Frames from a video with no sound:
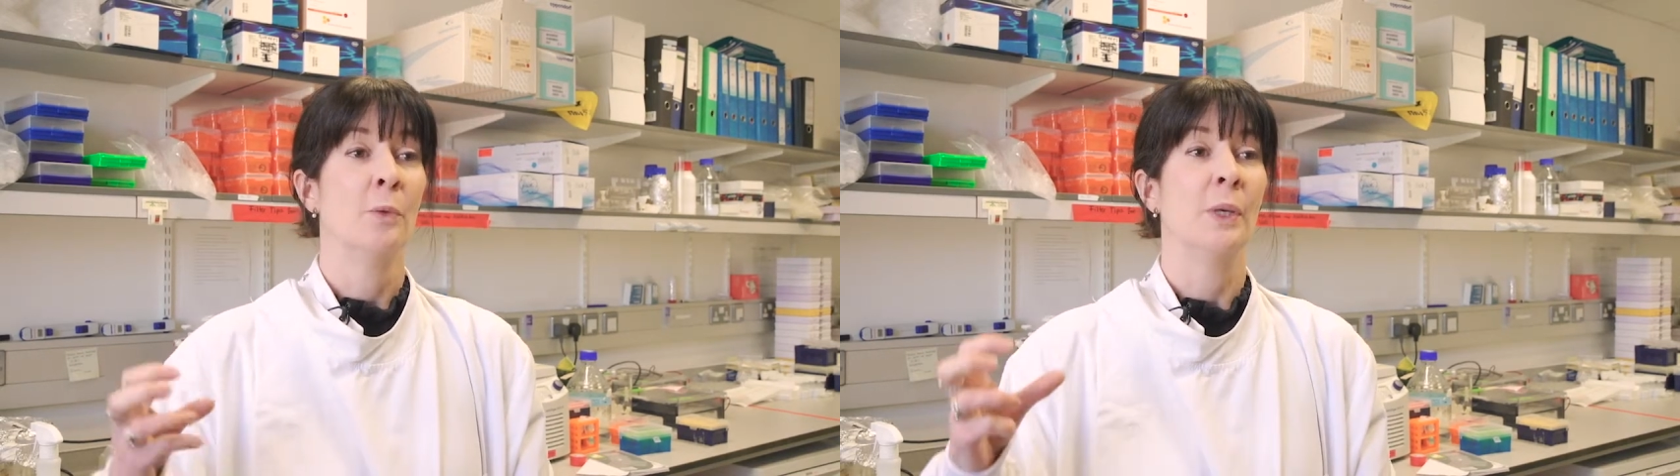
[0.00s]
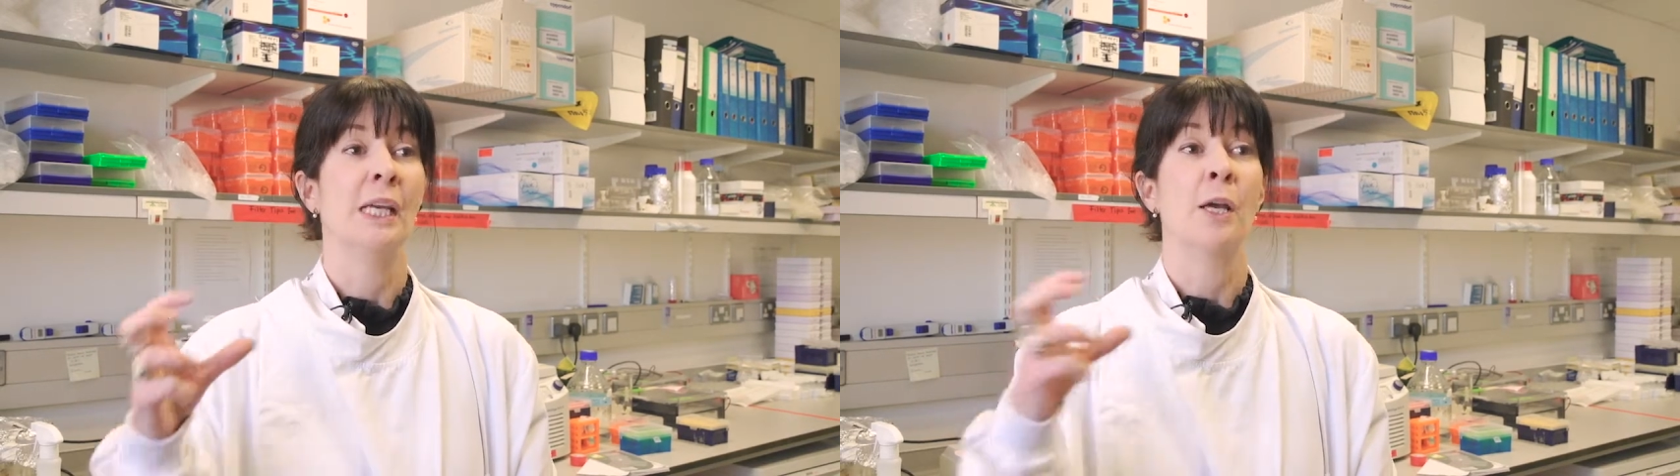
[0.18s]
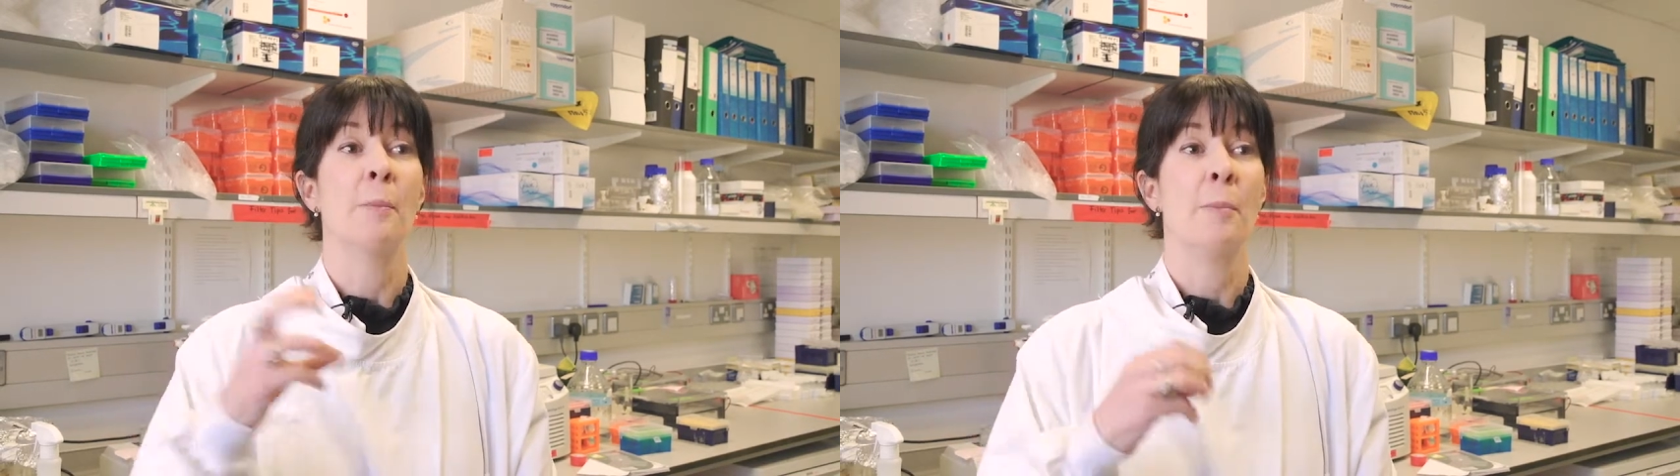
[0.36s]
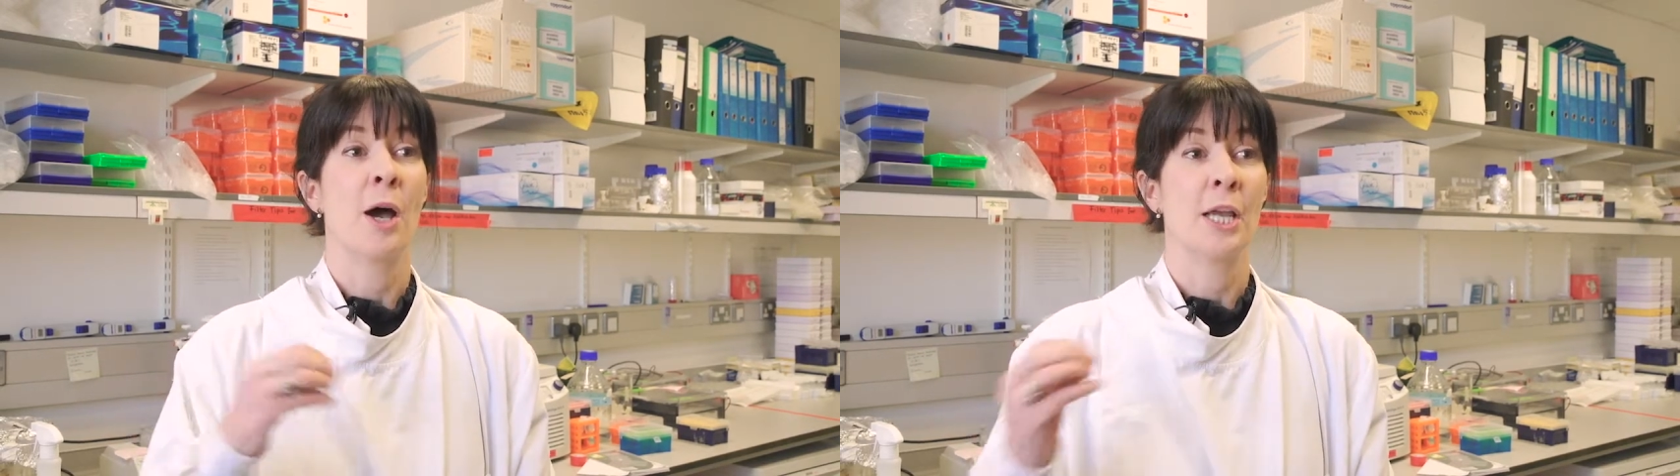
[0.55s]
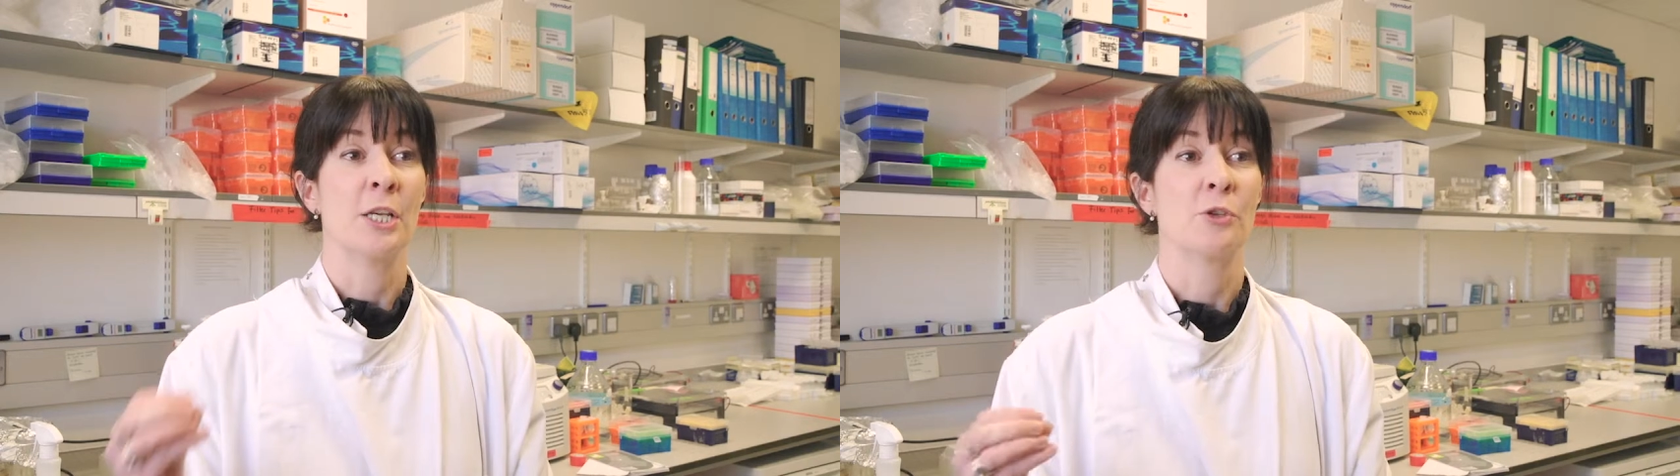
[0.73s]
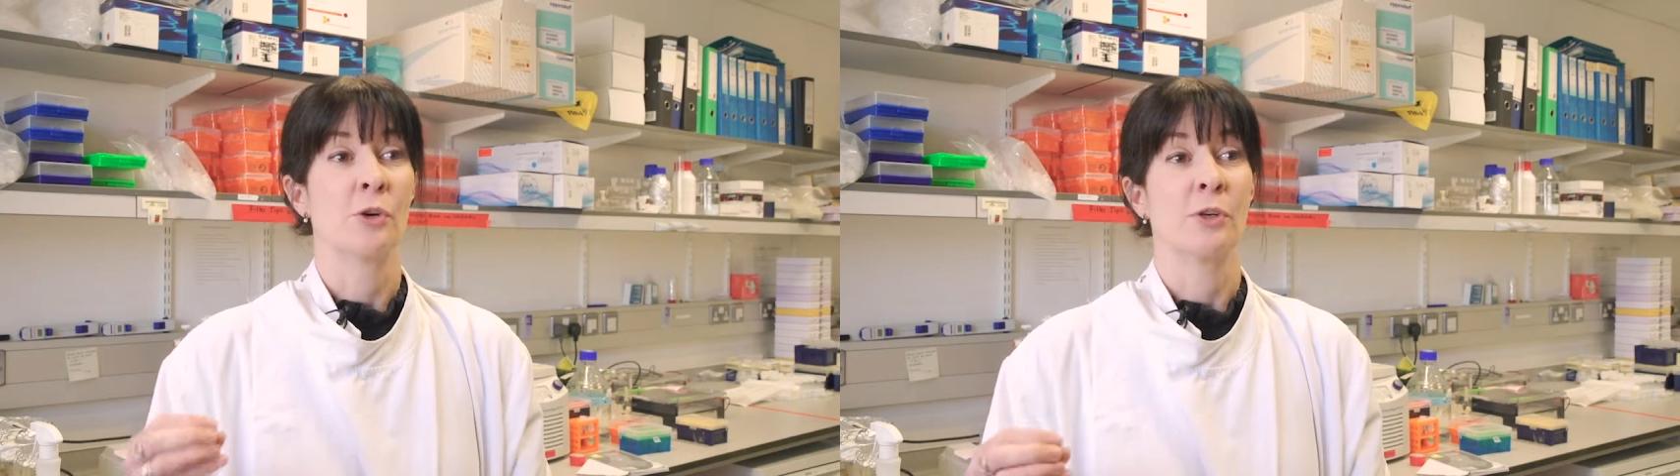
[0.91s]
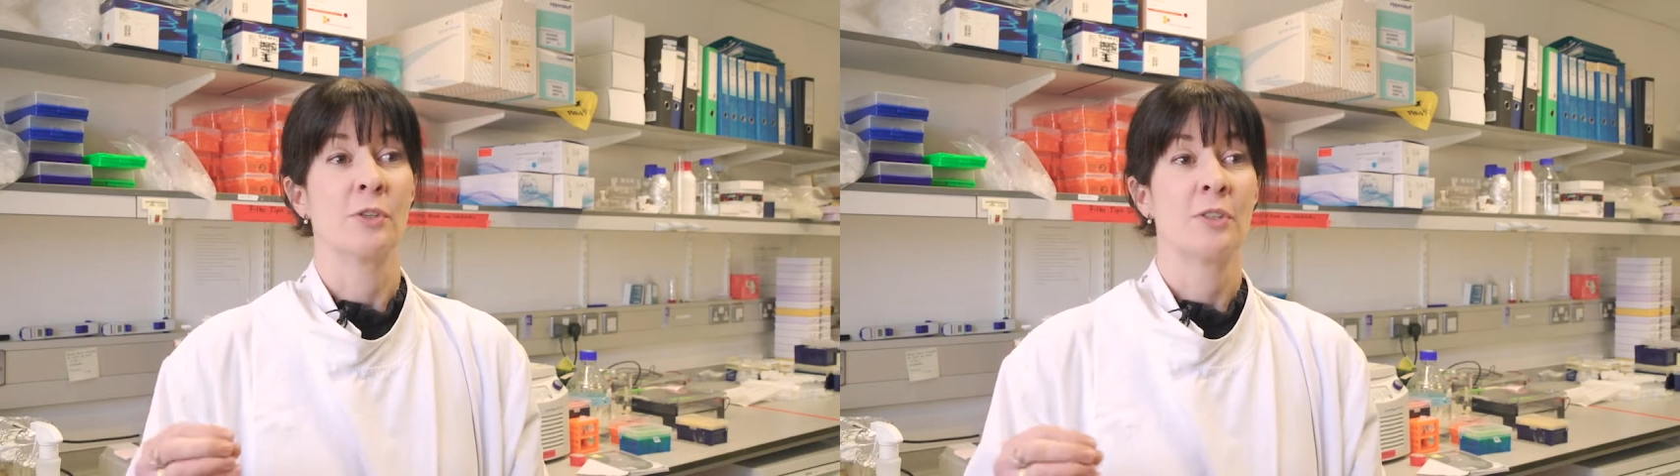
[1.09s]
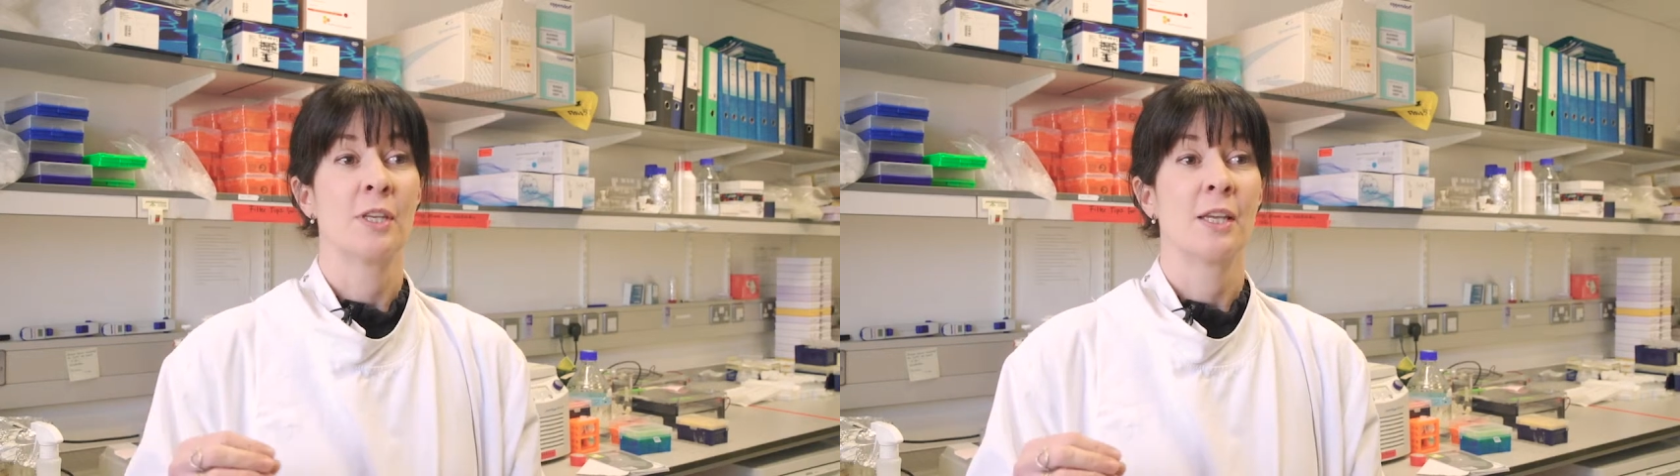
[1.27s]
we can combine
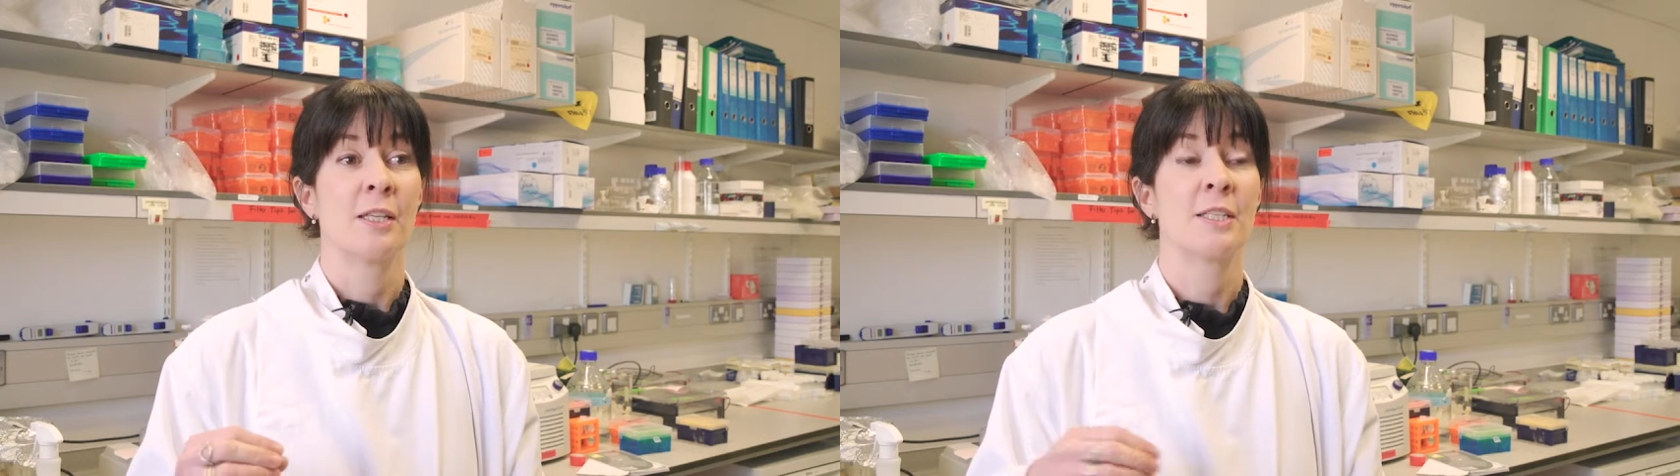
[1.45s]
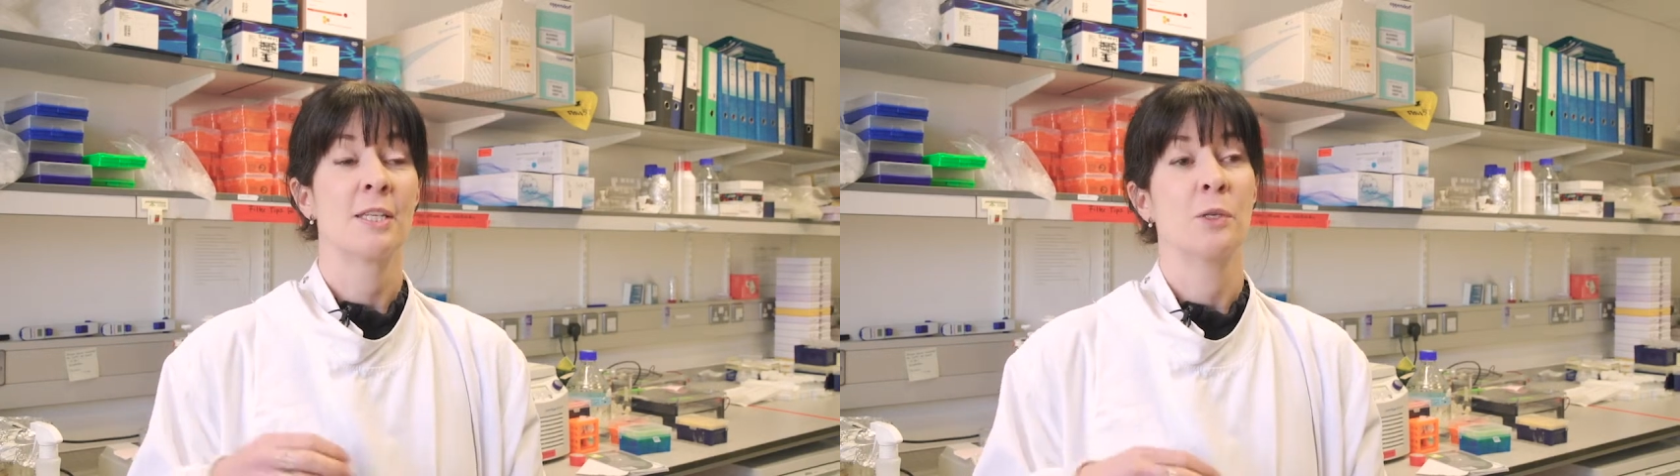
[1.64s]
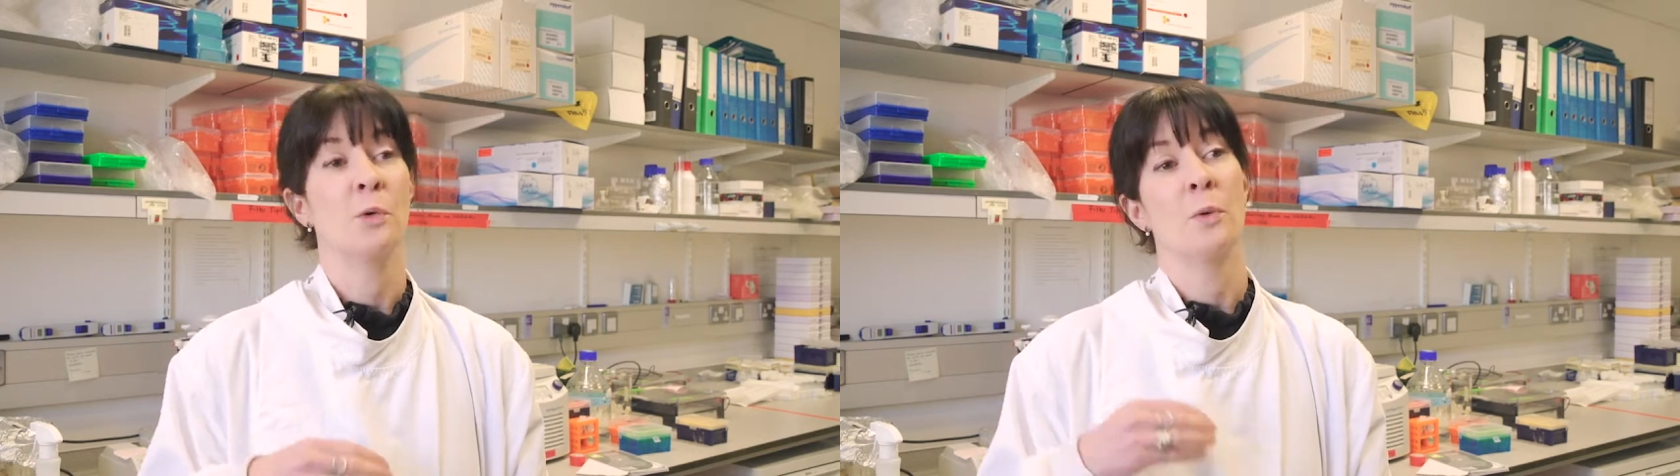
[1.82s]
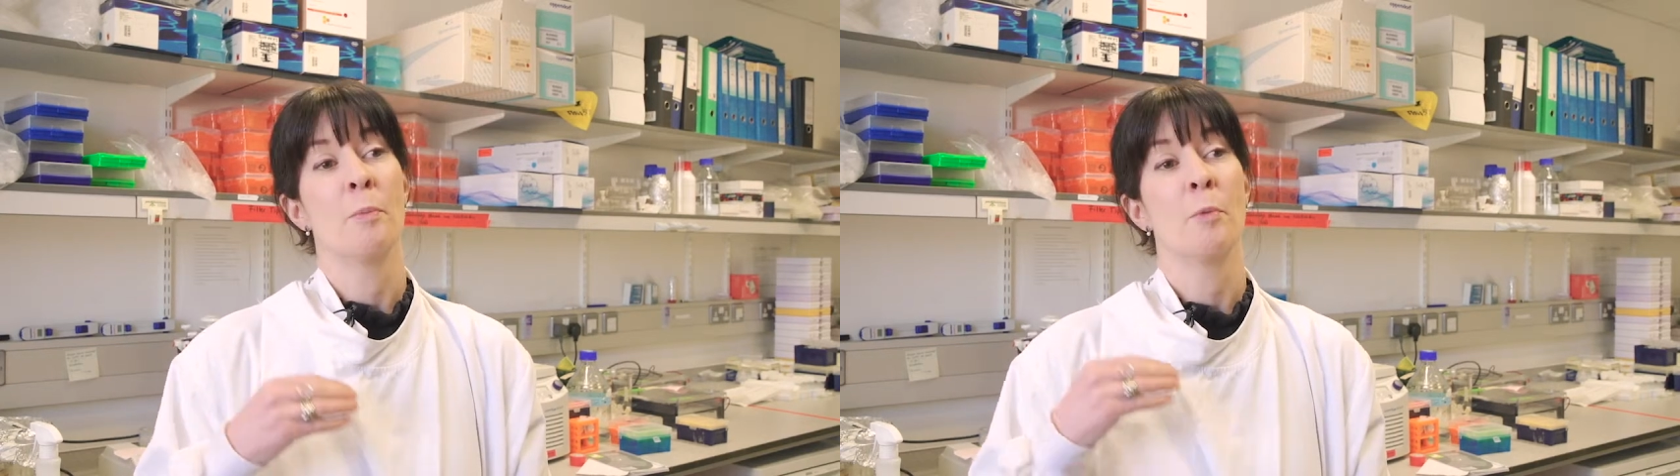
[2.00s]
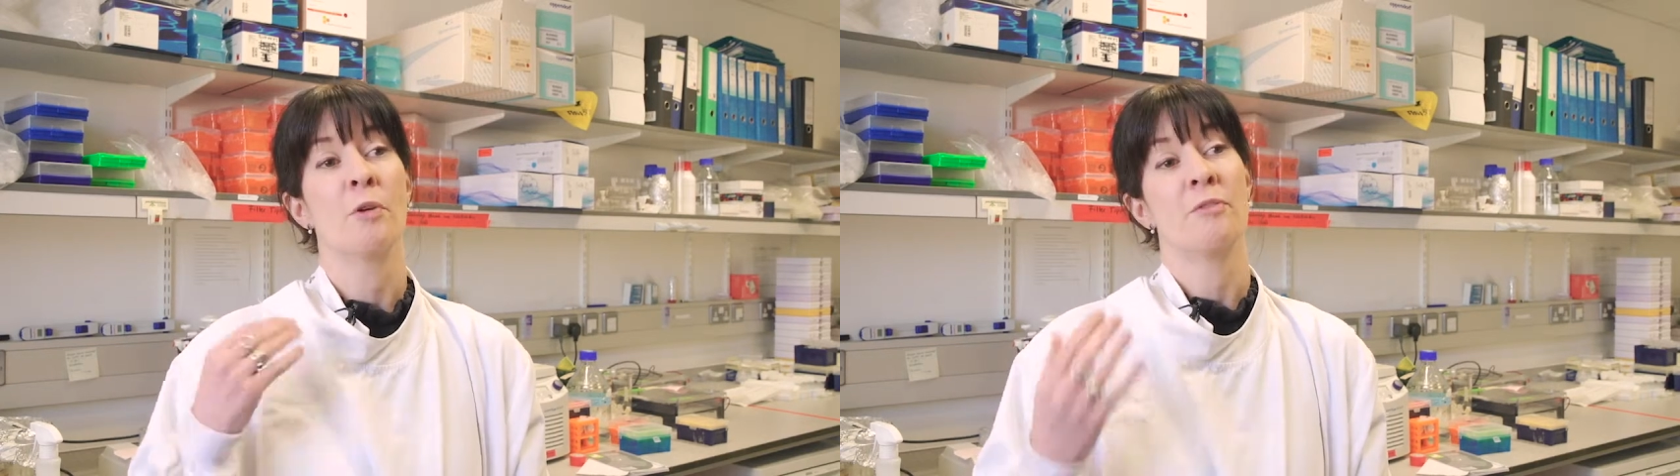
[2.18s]
drugs to more